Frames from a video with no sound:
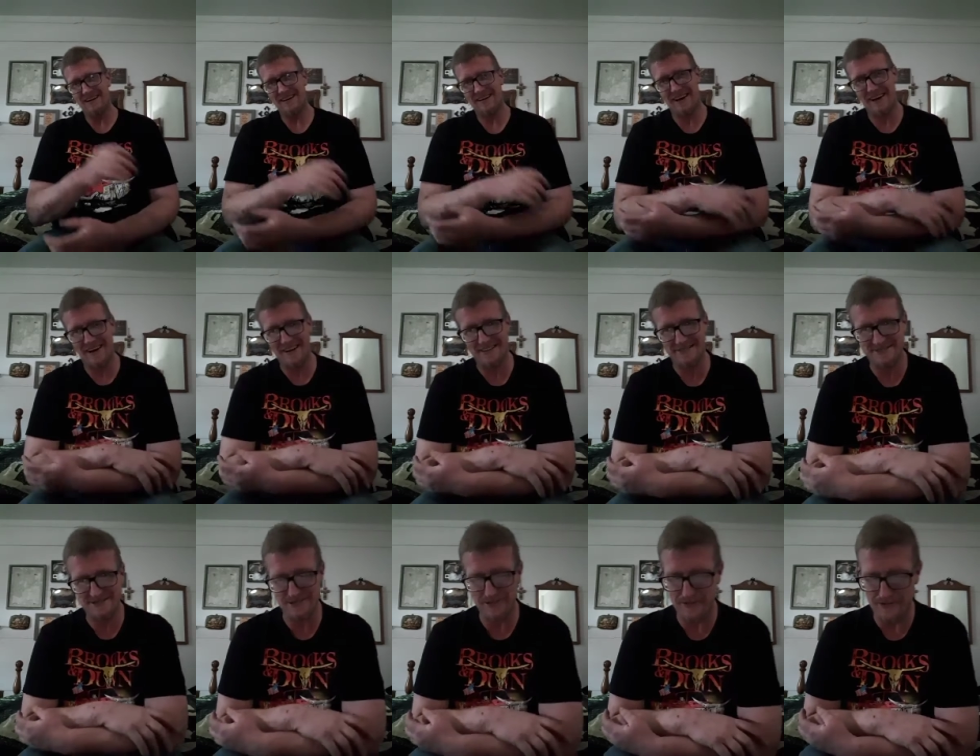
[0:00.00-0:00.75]
God
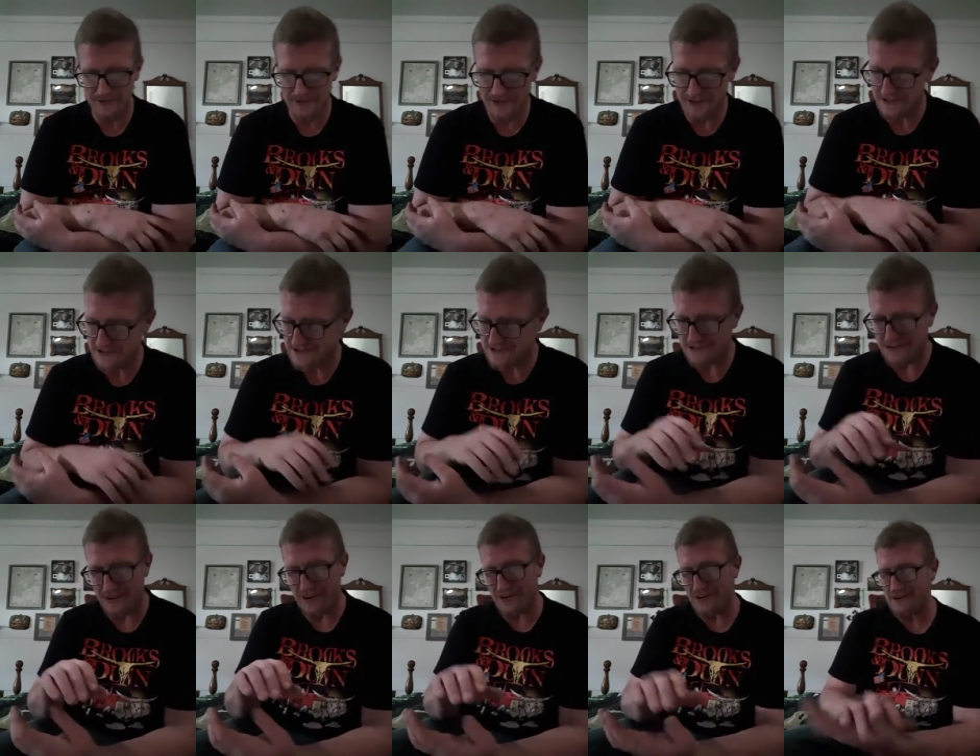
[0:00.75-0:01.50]
is so good,
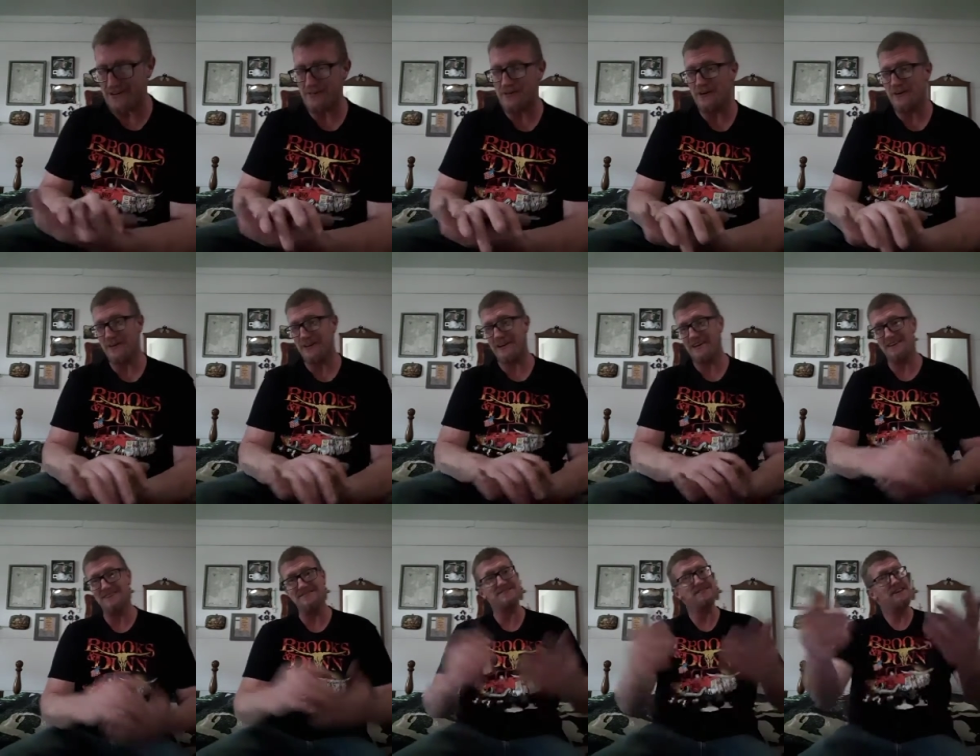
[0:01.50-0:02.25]
y'all. He really
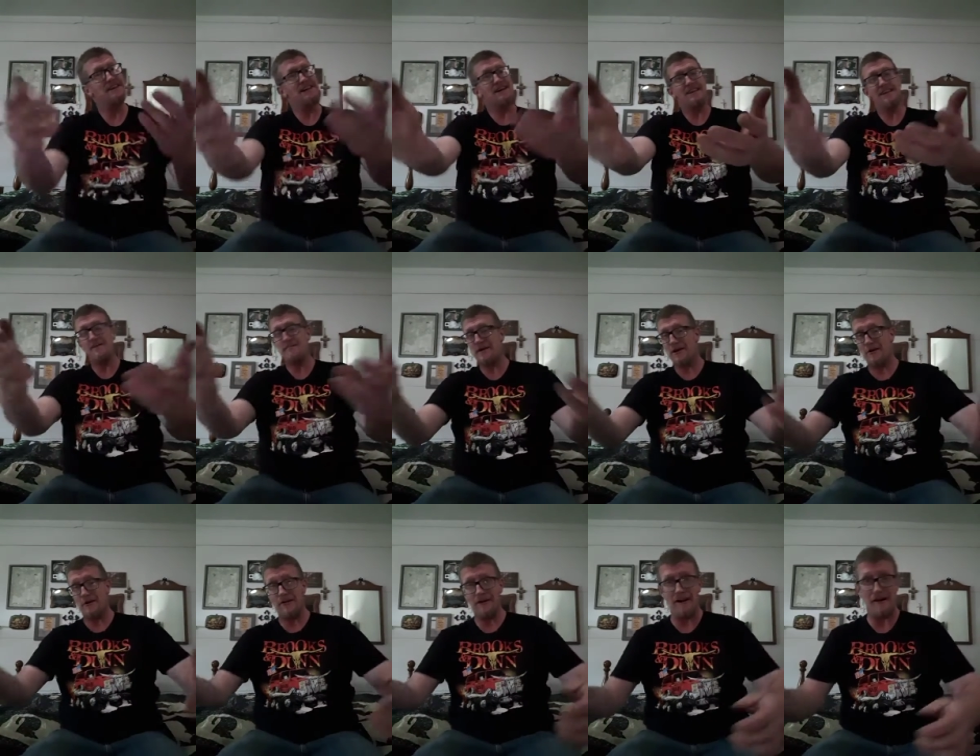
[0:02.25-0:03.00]
is. Let me
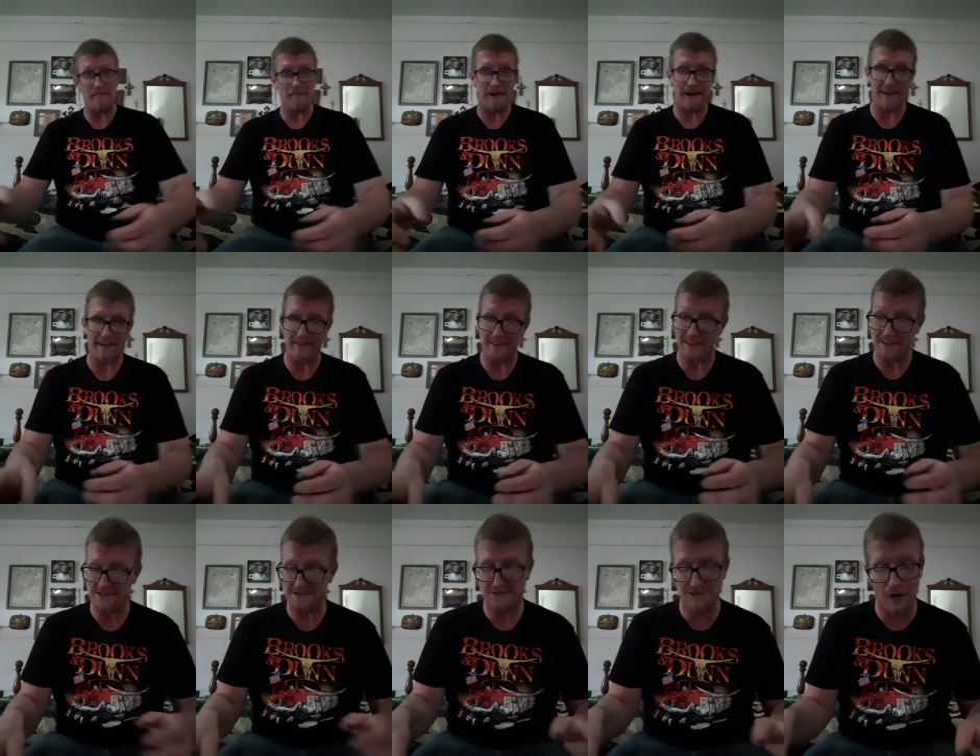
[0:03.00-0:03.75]
hurry up and get
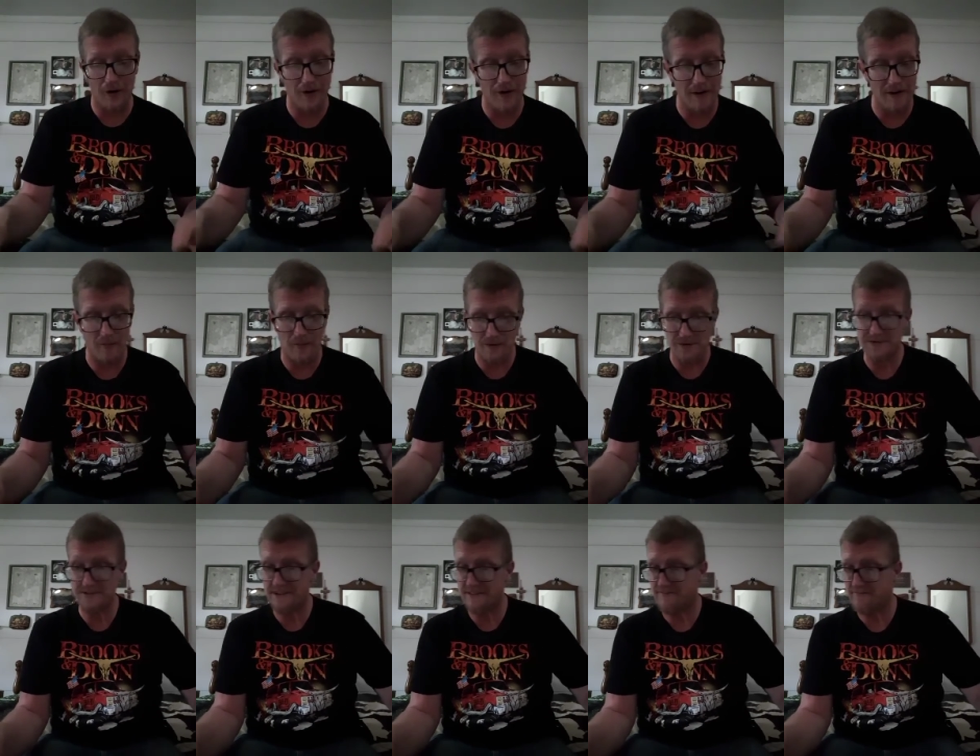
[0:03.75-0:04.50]
this started, and we'll
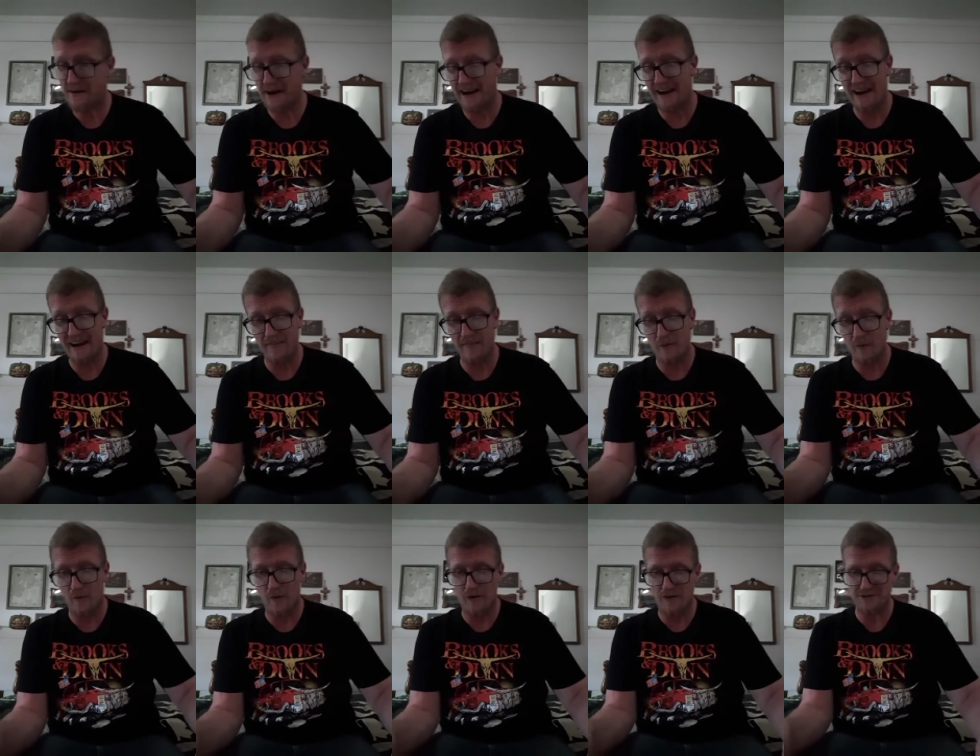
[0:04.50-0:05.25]
see if my
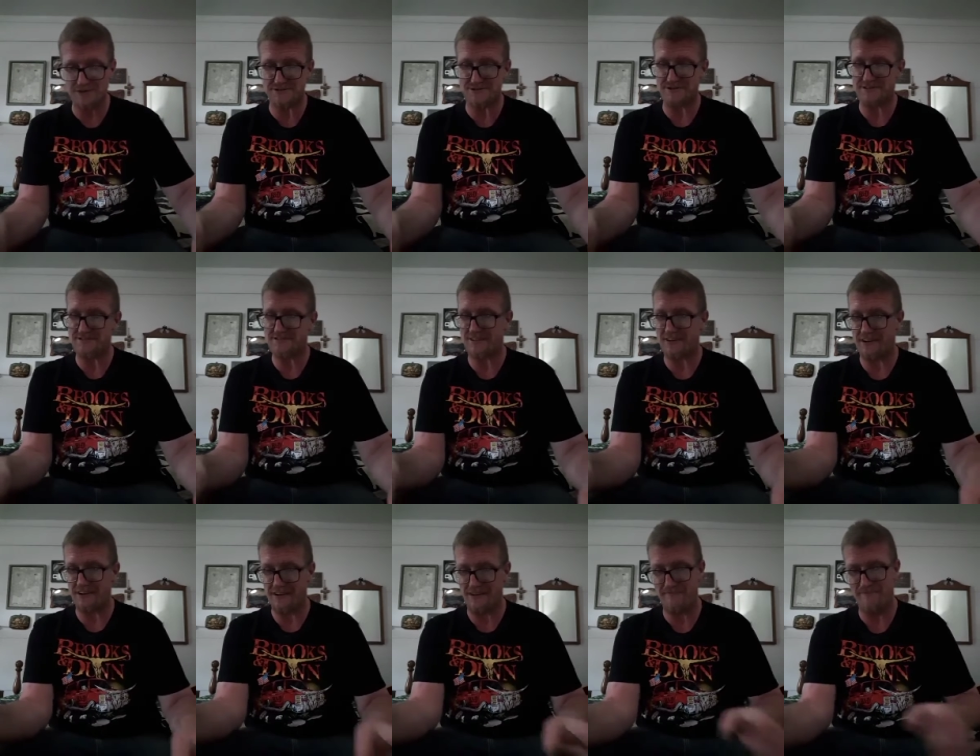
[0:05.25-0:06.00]
camera works this
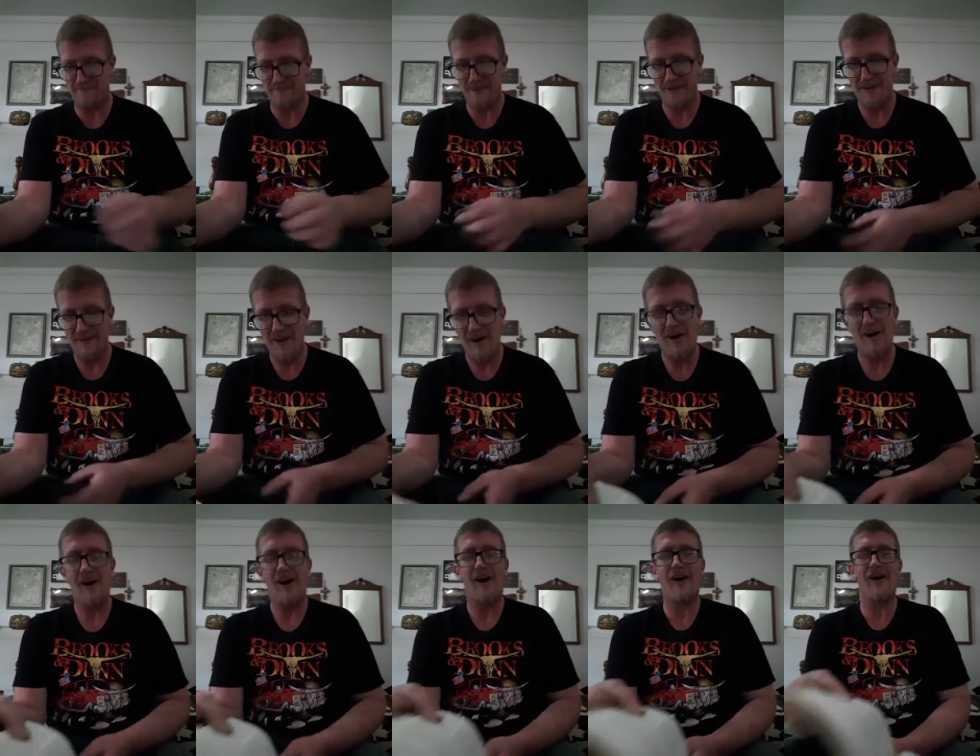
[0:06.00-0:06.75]
time.
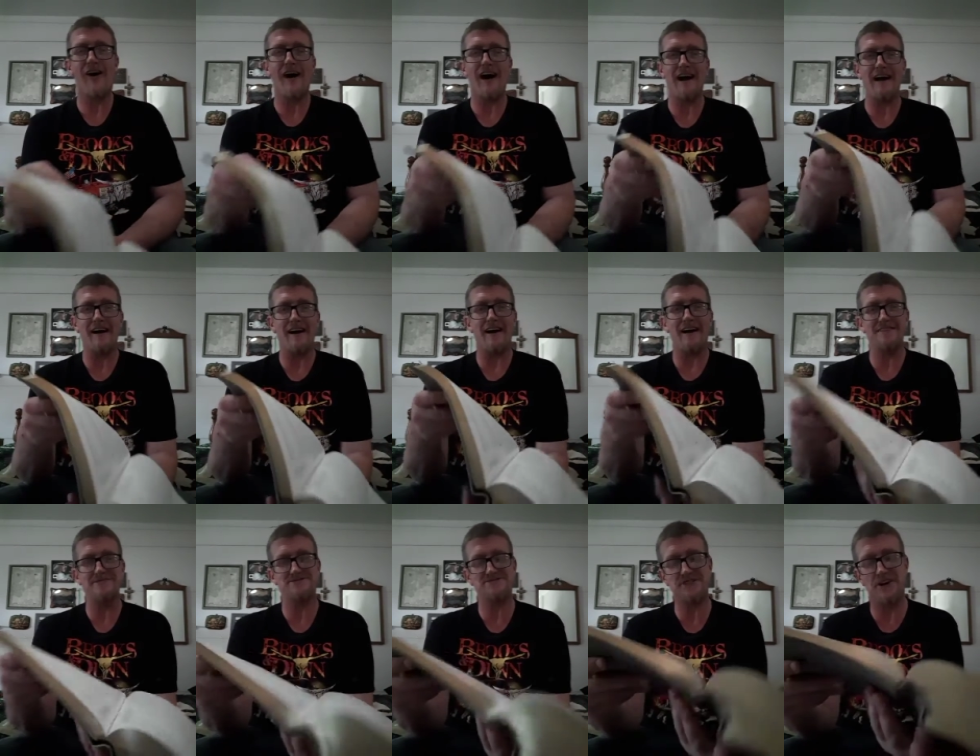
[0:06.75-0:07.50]
All right,
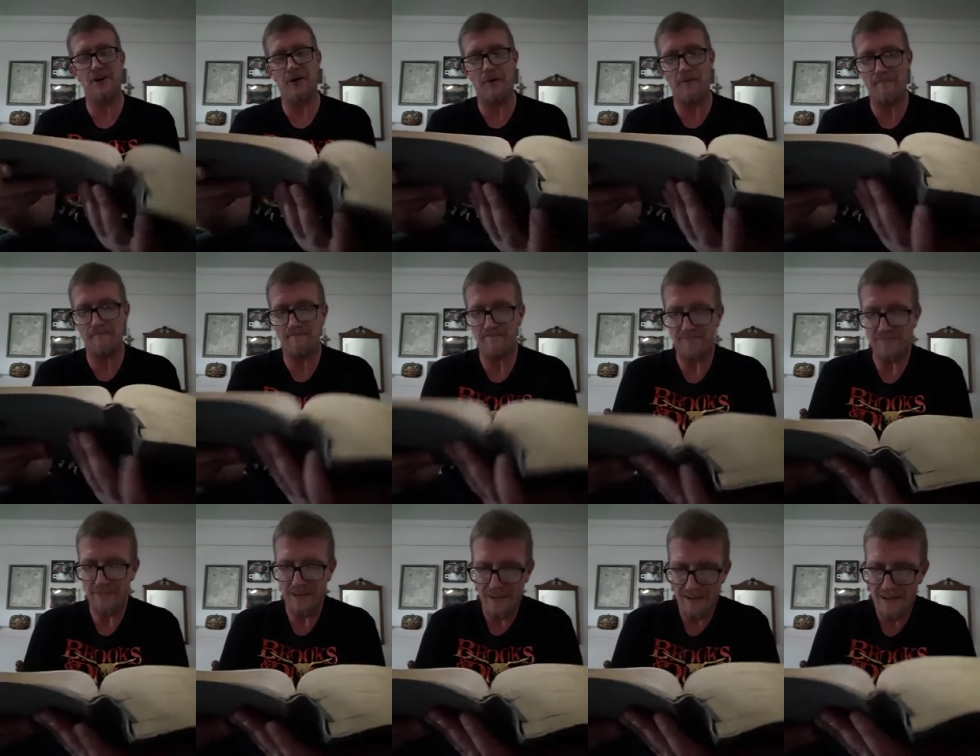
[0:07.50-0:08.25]
guys, so
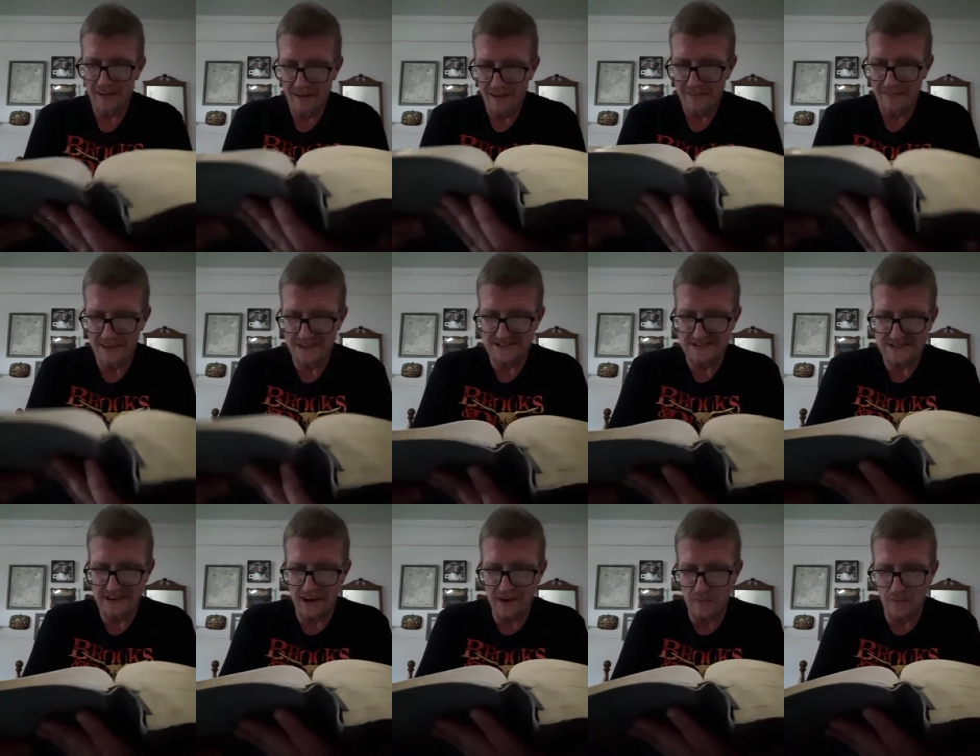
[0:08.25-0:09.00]
the
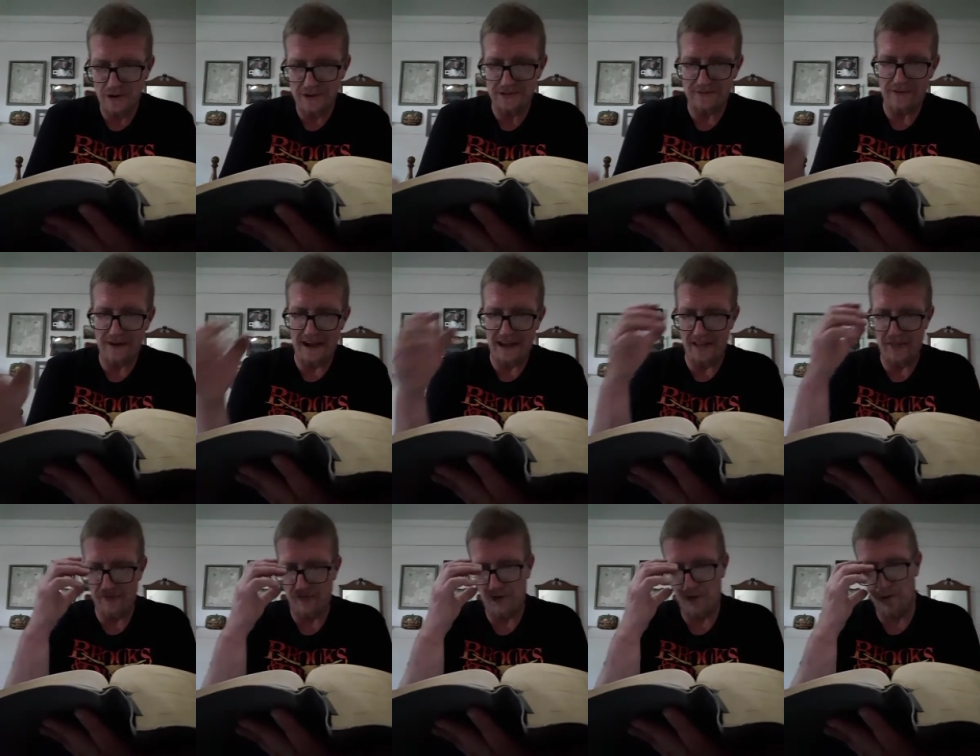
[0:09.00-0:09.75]
Son was
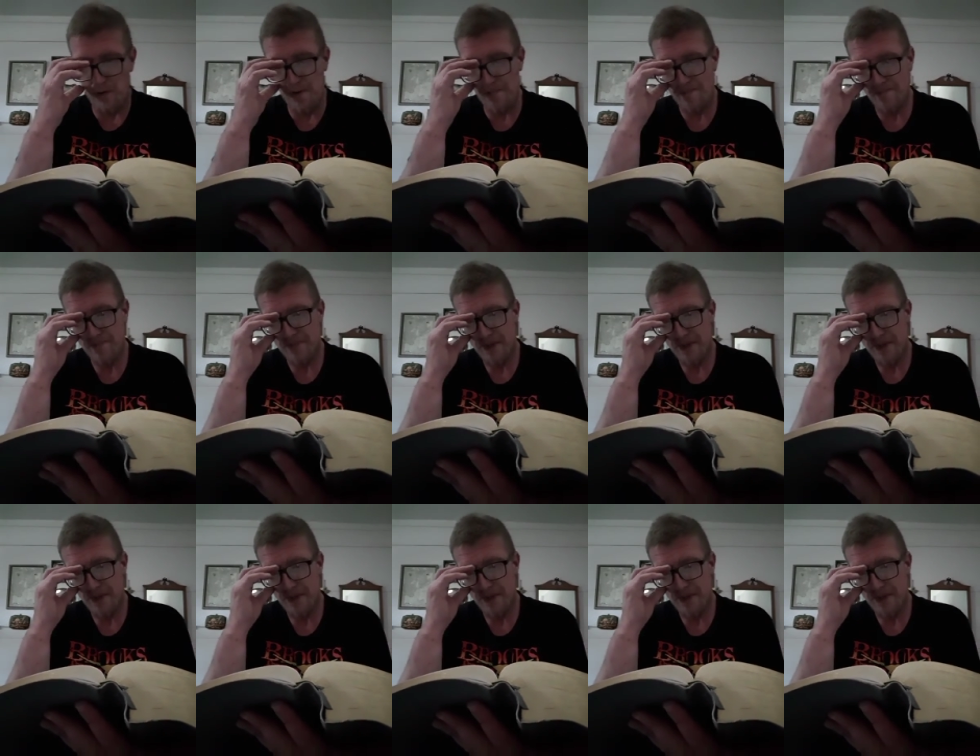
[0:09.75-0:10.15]
faithful.